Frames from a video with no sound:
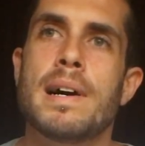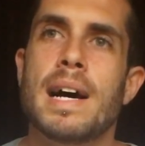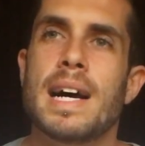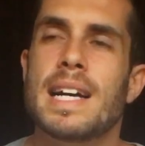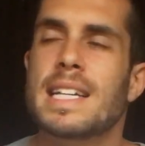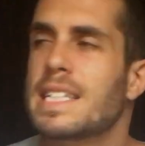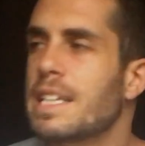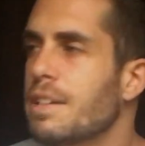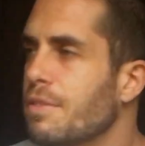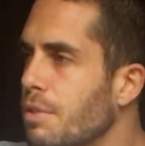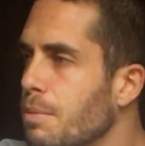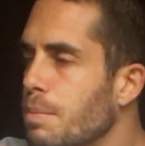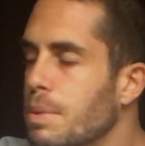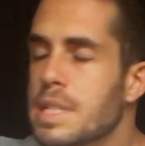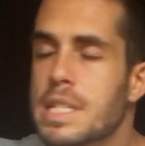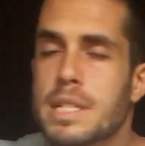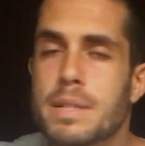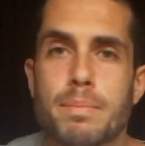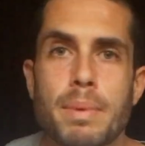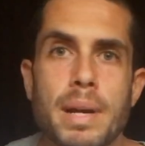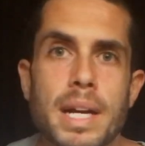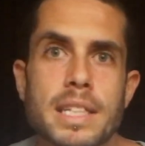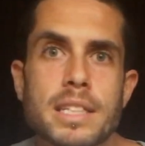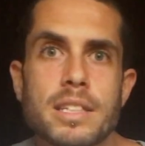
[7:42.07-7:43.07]
a different
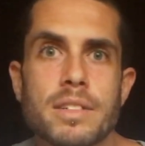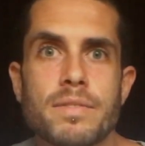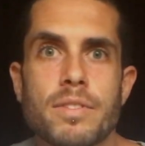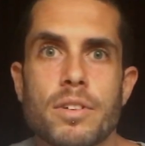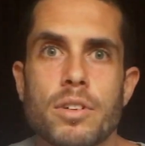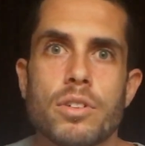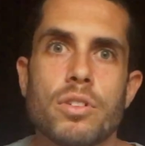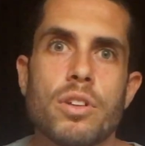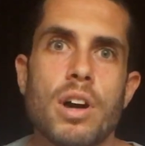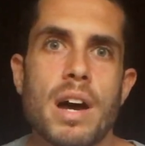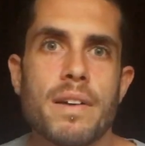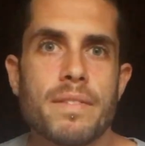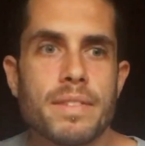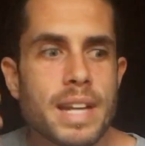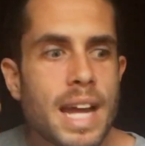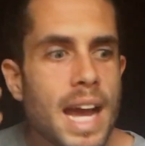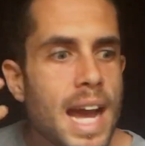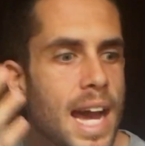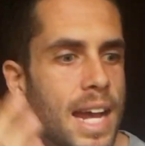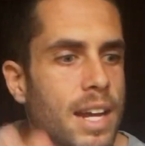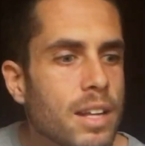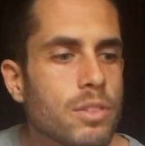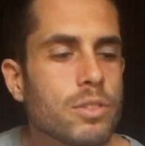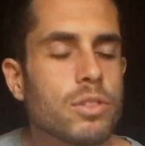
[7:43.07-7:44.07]
perspective on life and
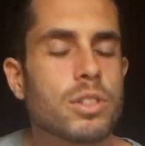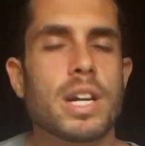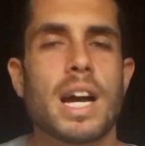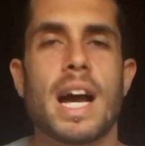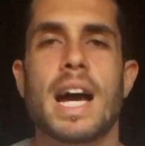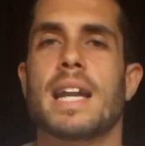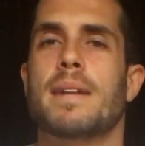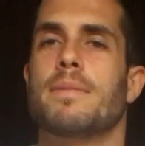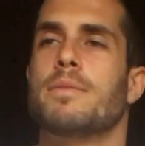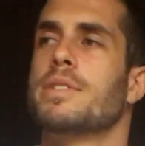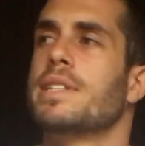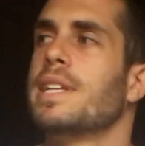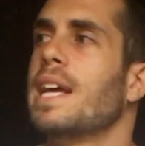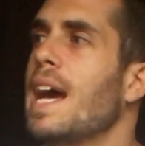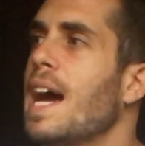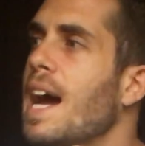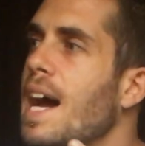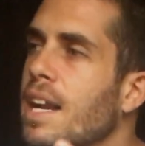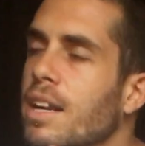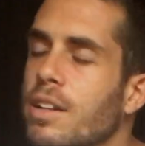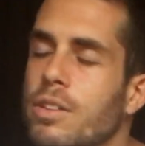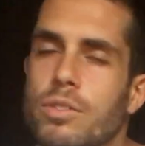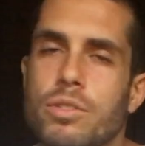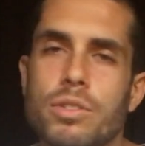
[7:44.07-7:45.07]
how to look at animals and
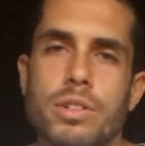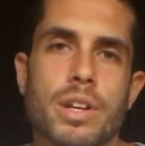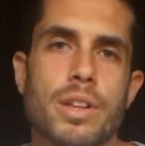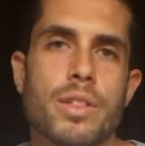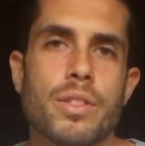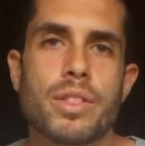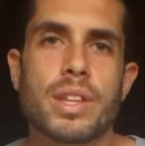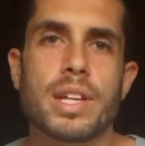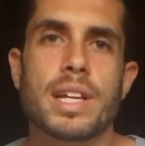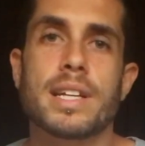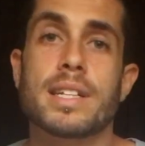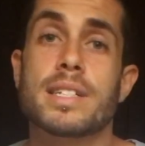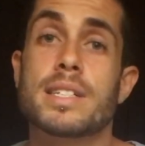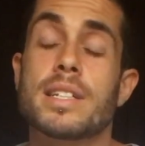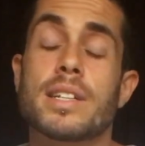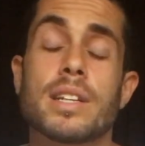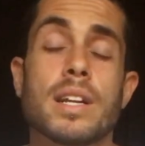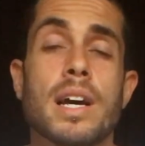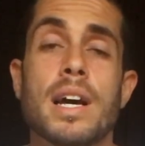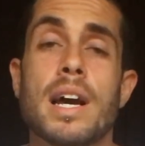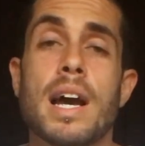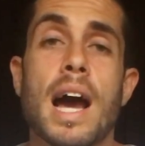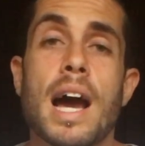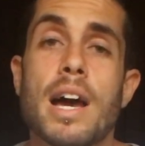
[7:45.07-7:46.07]
how to look at things and
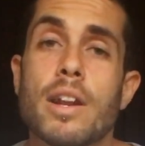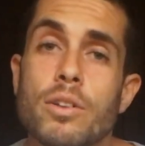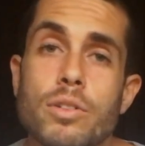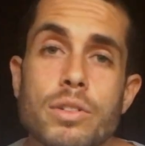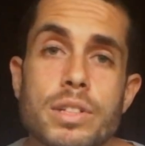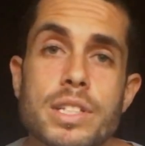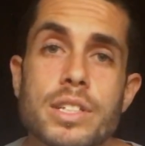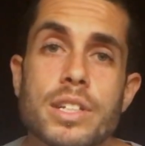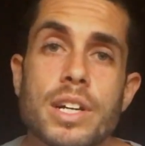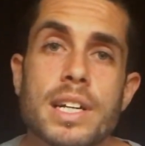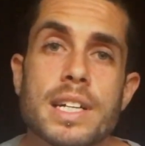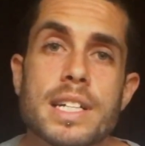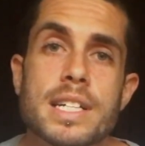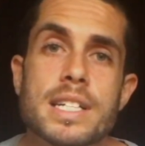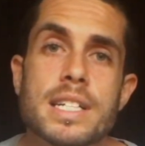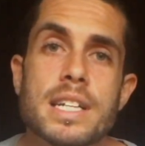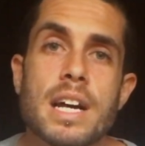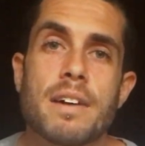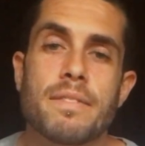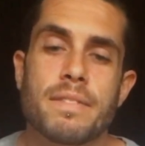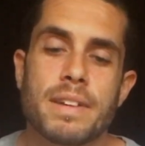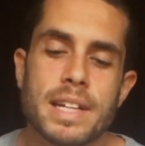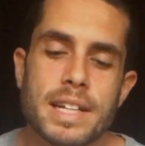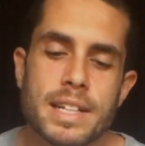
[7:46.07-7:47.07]
all this kind of
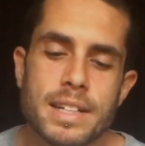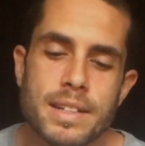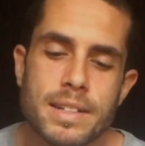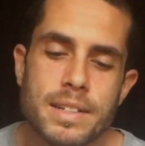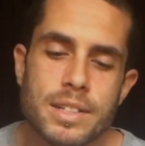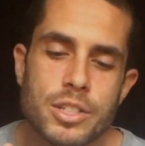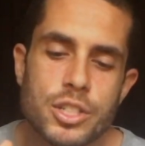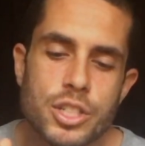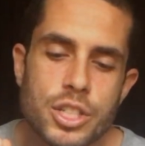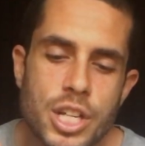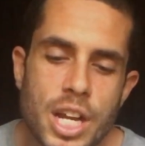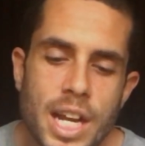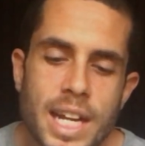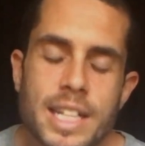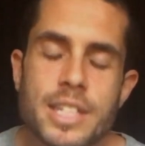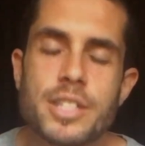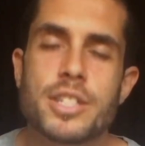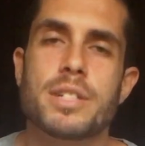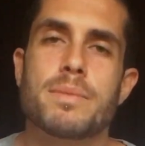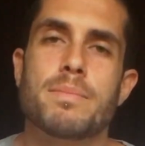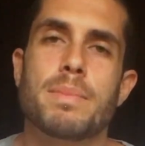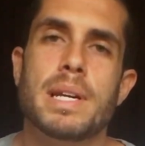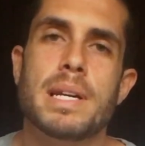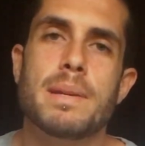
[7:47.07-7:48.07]
stuff. It
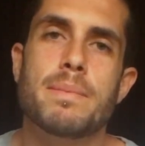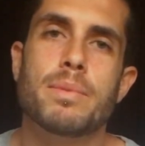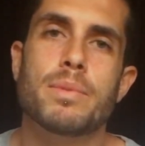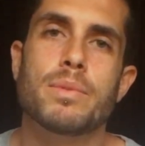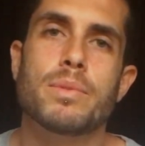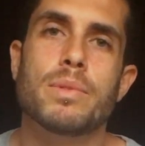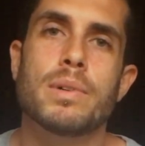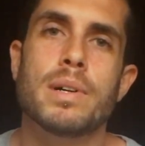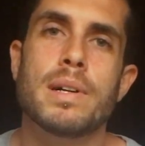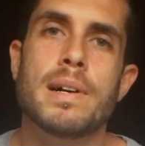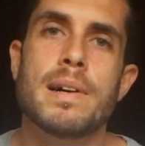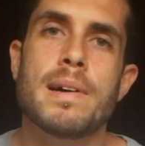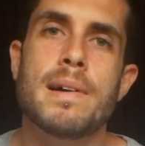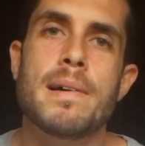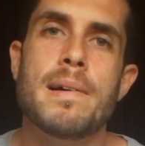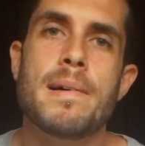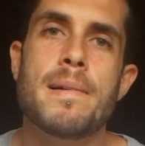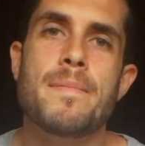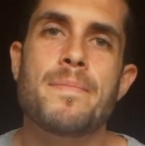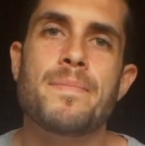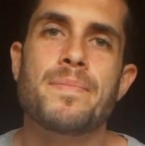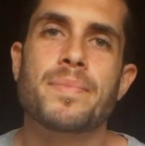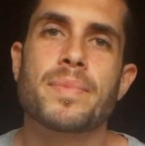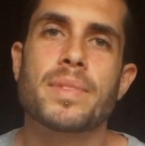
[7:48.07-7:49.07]
changes people
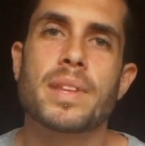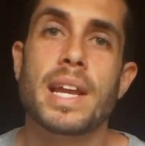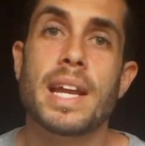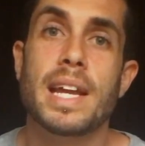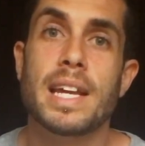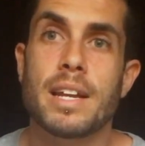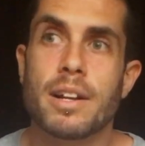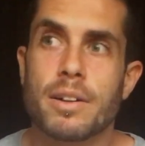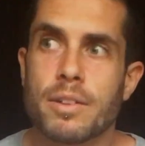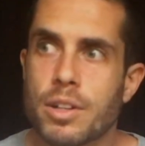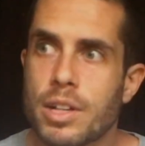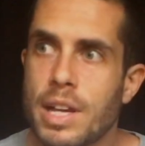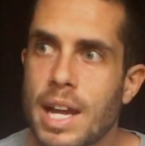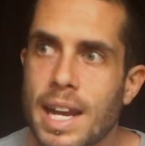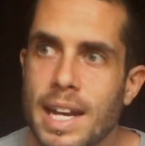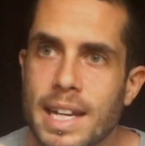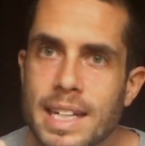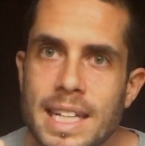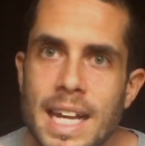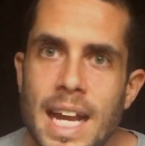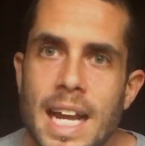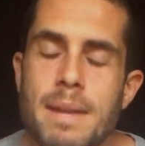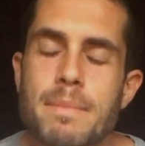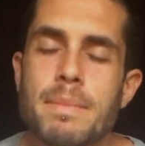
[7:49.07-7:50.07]
and
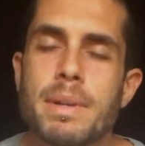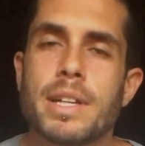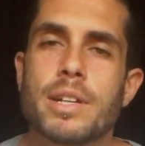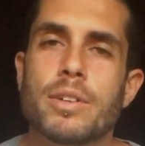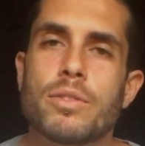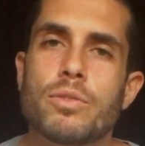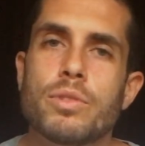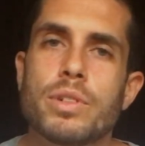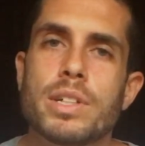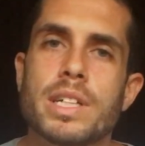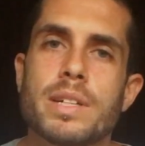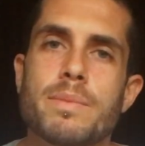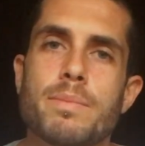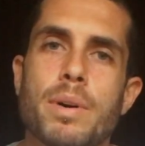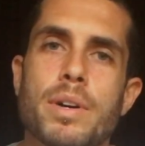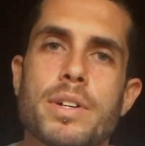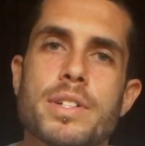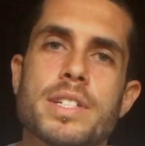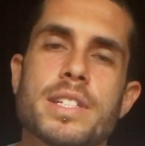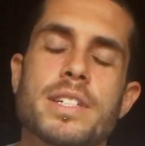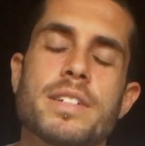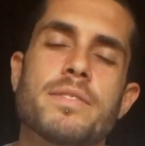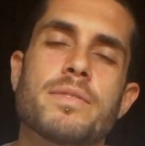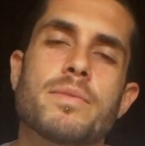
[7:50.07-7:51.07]
it can be in a really
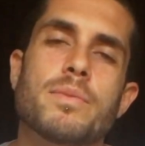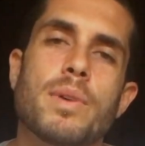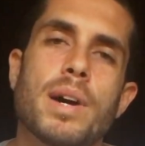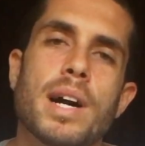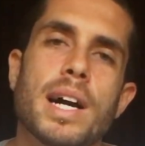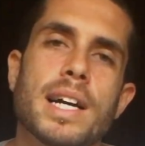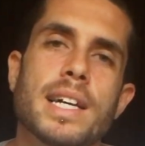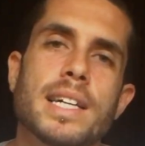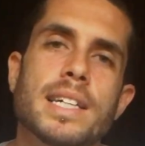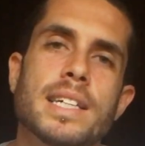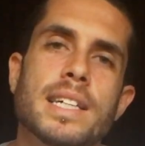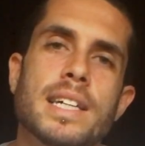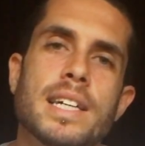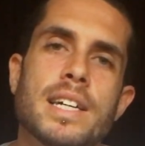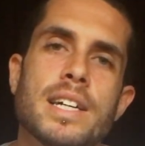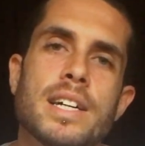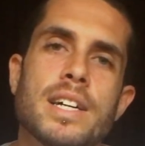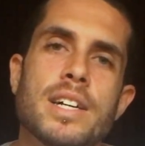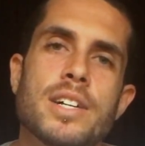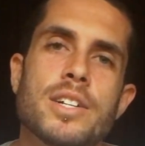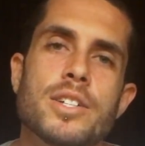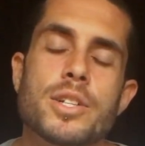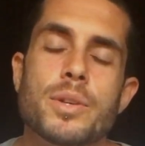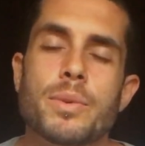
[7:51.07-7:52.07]
positive way.
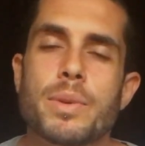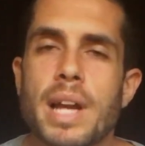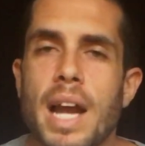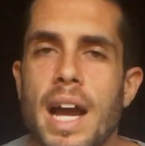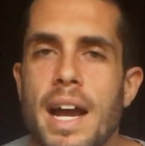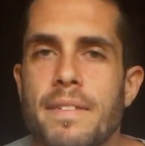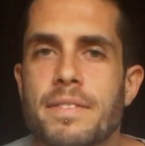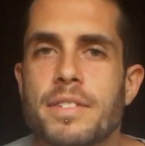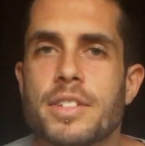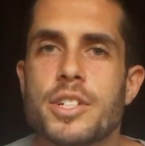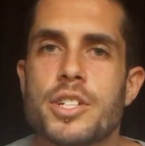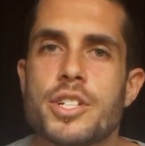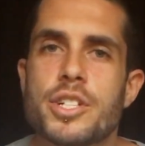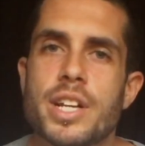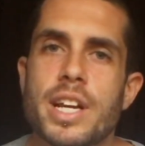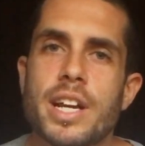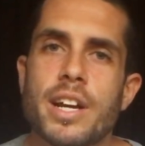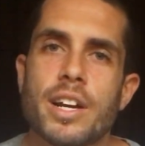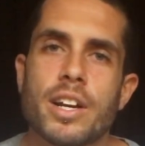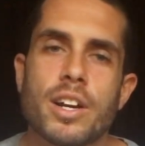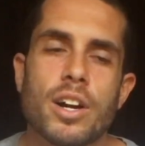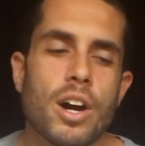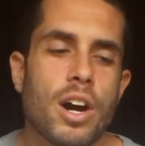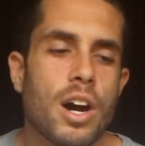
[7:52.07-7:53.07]
So we have to
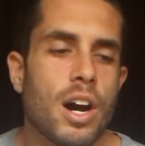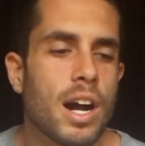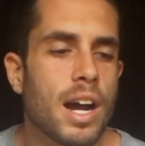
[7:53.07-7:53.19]
share it.